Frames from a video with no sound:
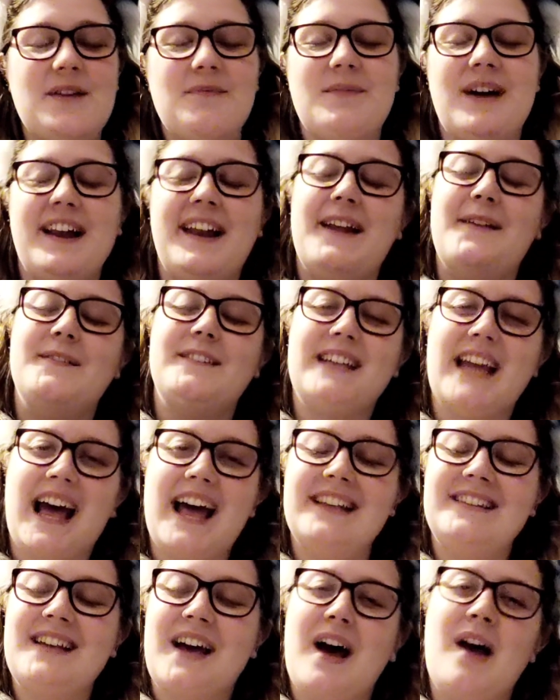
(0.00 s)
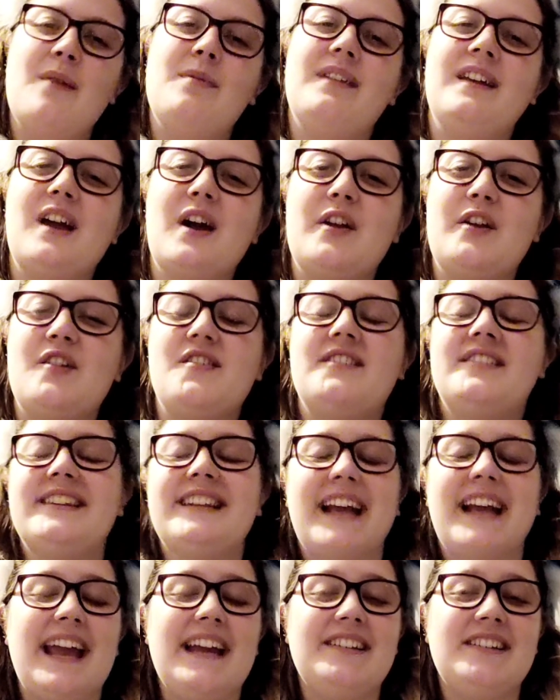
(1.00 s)
My name's Yaz, I'm the owner of
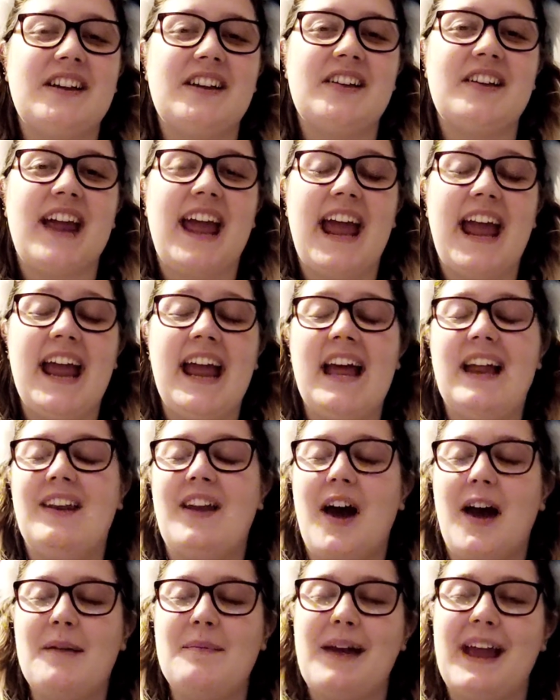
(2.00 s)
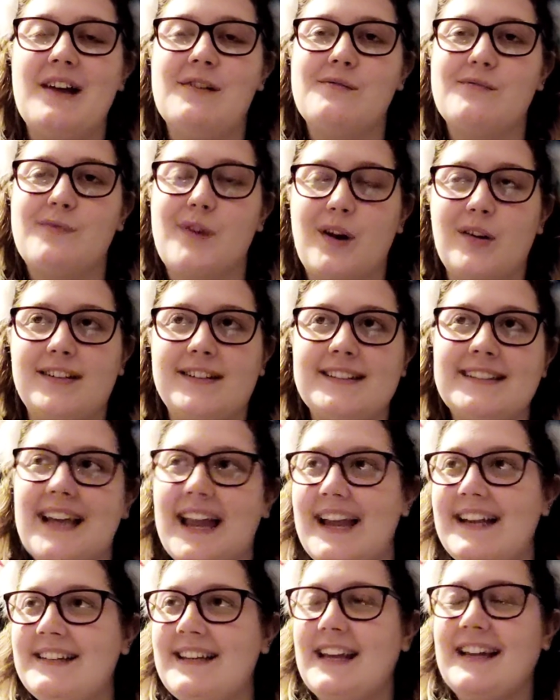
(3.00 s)
Skate Don't Hate, and I make roller
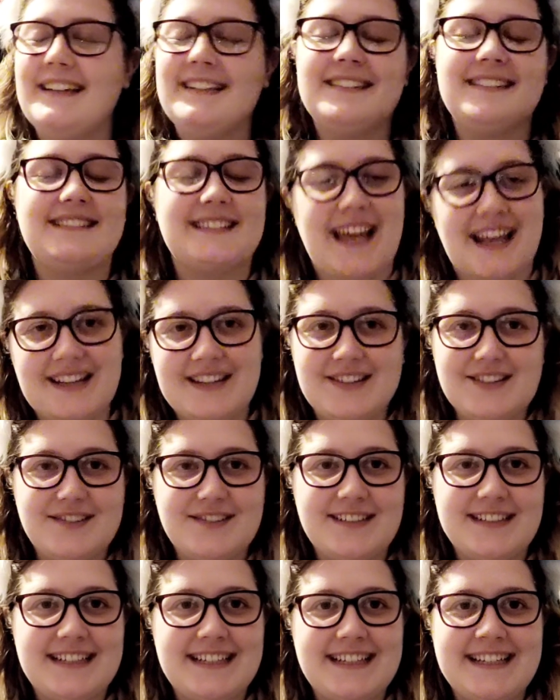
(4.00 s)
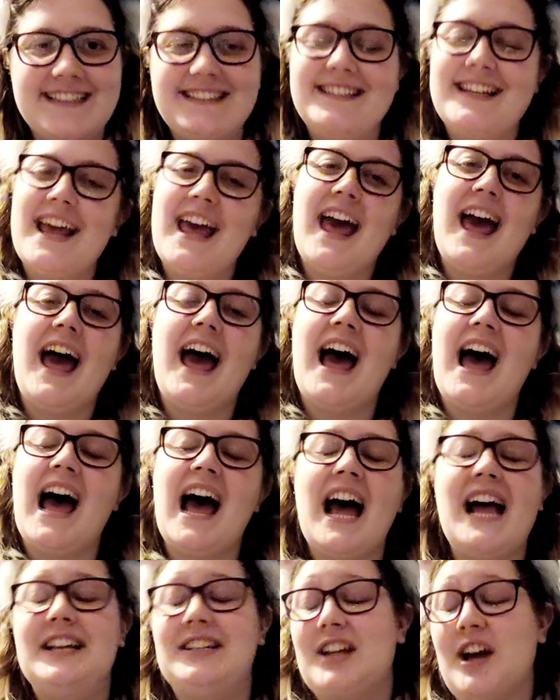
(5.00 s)
skate accessories
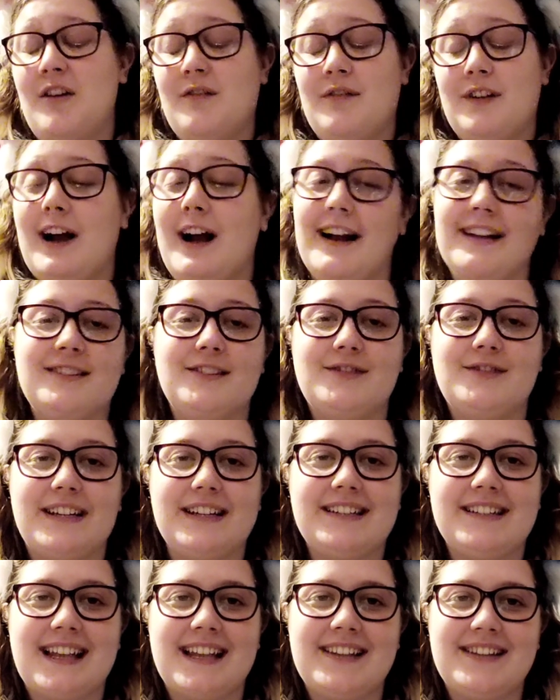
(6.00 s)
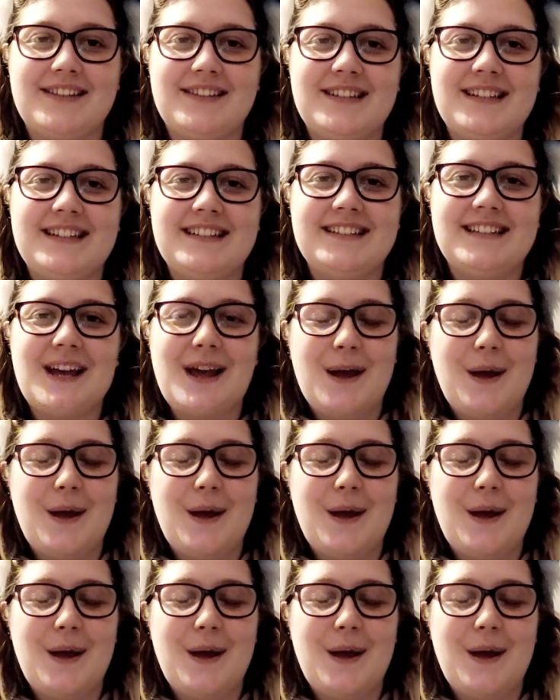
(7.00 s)
and other kinds of accessories.